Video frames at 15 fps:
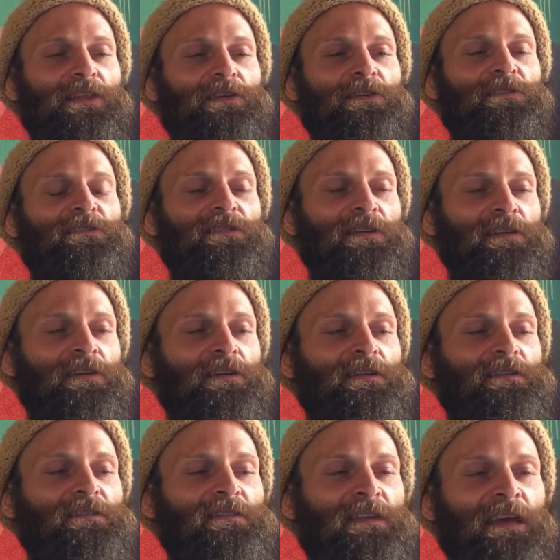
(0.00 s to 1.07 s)
there's
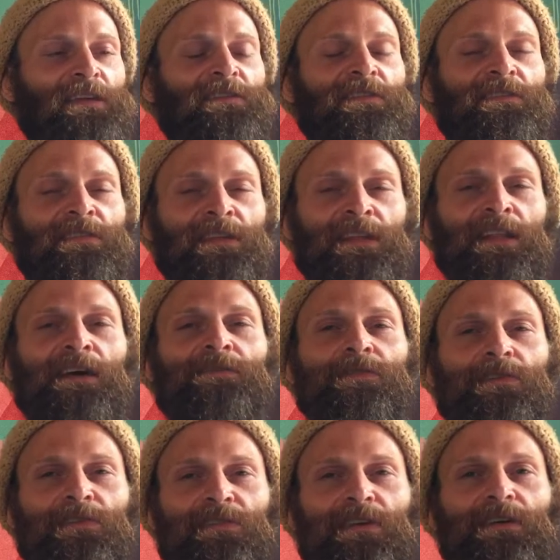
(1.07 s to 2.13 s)
still stages and
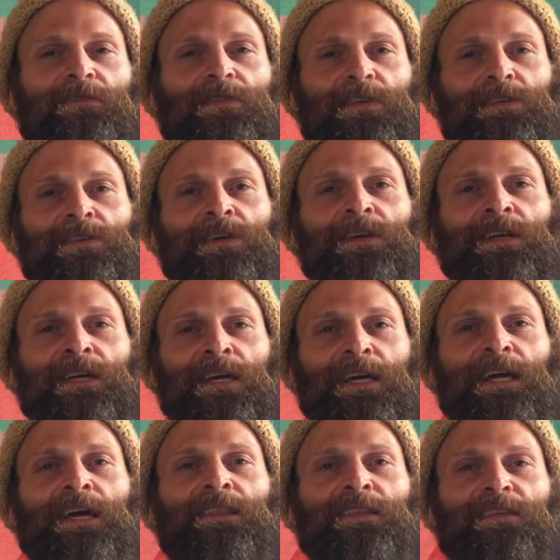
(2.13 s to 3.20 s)
levels of the journey.
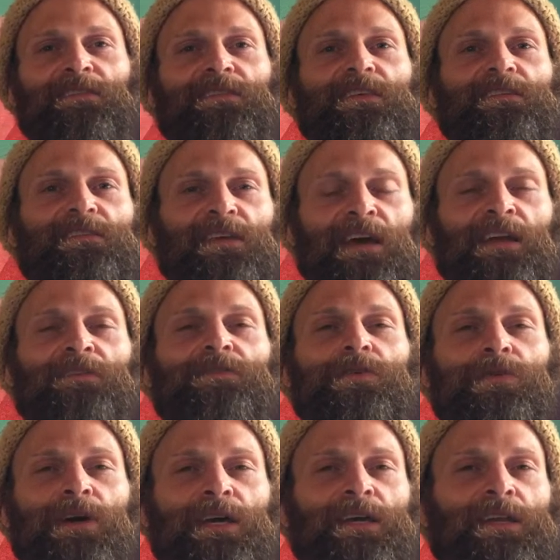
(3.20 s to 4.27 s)
Again, this kind of
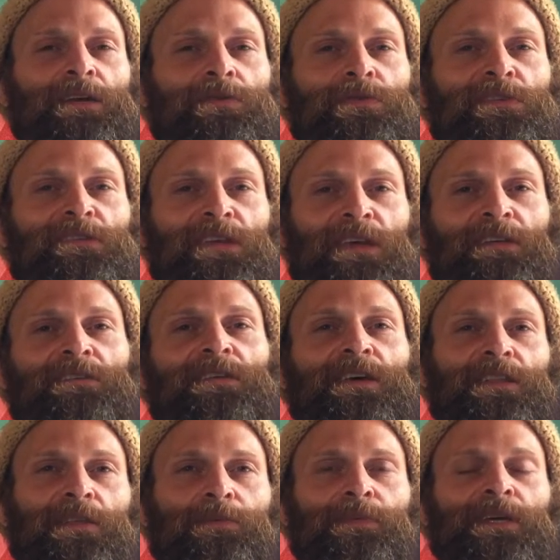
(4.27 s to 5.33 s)
awakening we say is
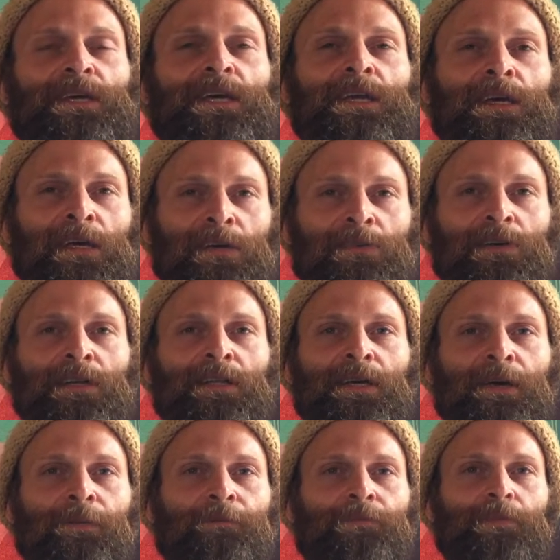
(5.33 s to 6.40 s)
like the beginning,
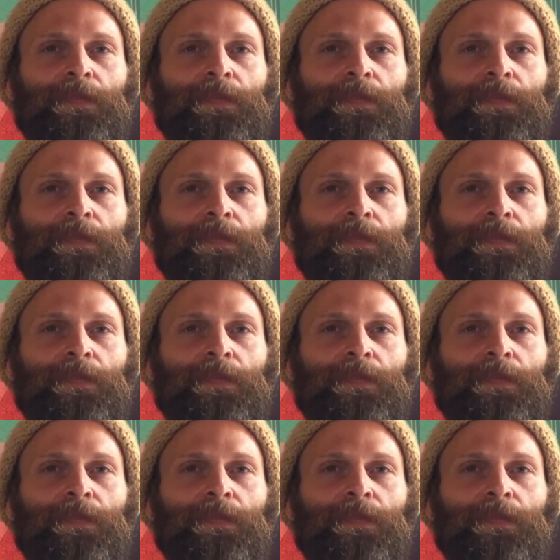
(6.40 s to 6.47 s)
really.